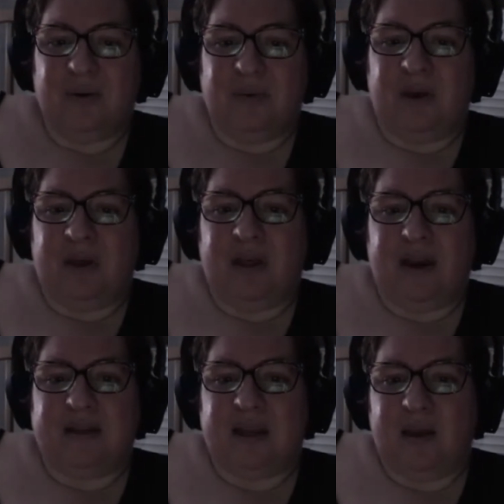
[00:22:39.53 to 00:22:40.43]
a lot
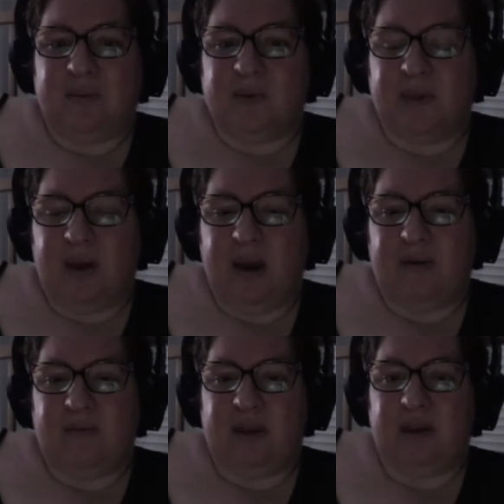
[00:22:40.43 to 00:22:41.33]
of times without
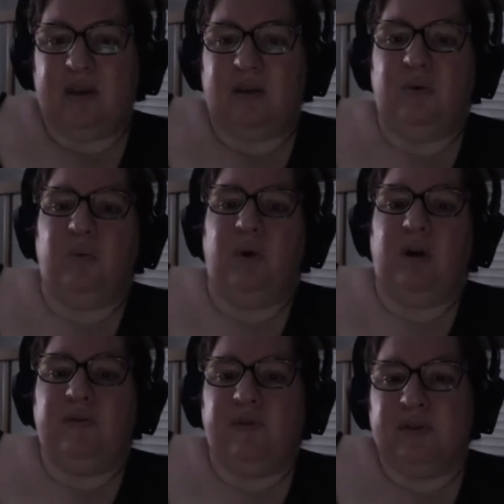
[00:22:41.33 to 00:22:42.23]
having you
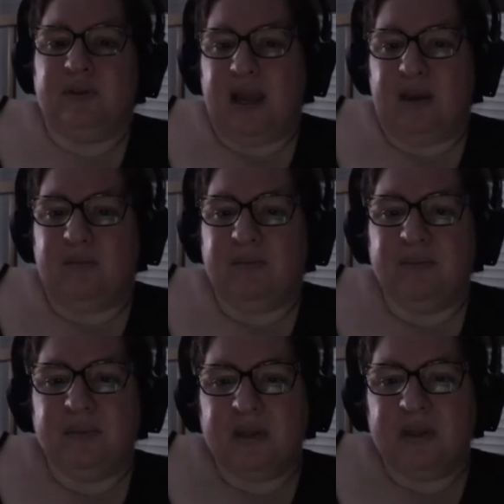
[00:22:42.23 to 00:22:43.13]
work full time
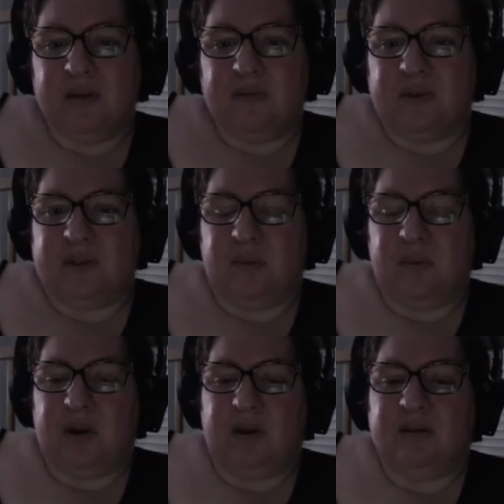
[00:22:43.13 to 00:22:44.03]
for
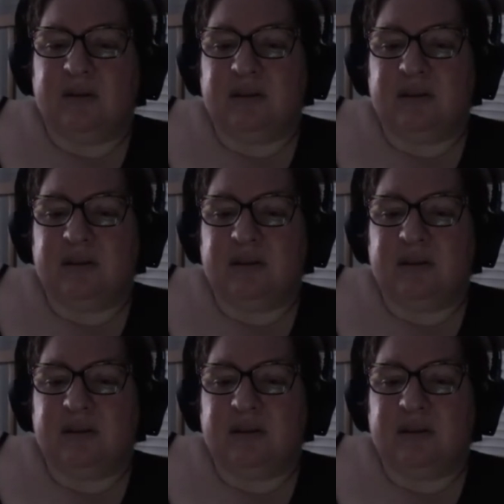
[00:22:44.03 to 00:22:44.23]
someone else.